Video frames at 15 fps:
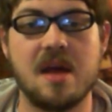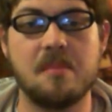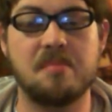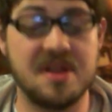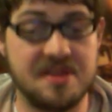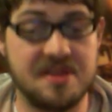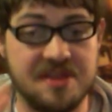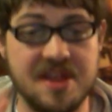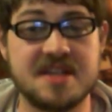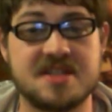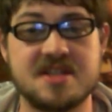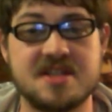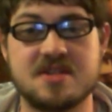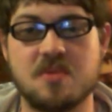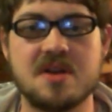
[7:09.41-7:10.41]
But
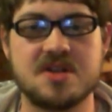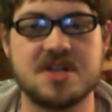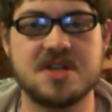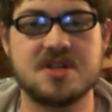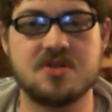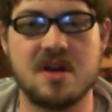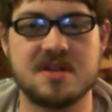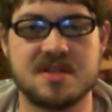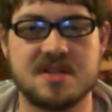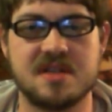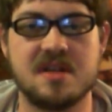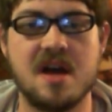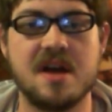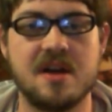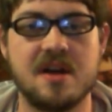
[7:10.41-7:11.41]
this is where she draws the
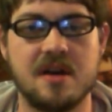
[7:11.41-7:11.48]
line